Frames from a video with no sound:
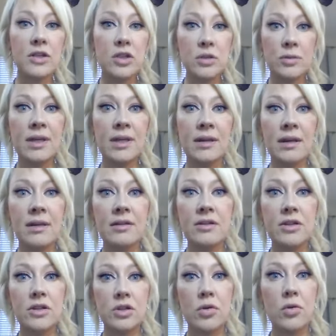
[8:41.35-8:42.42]
doing
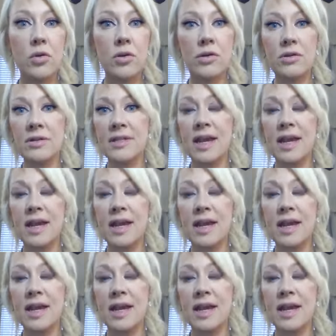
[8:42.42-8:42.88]
chores,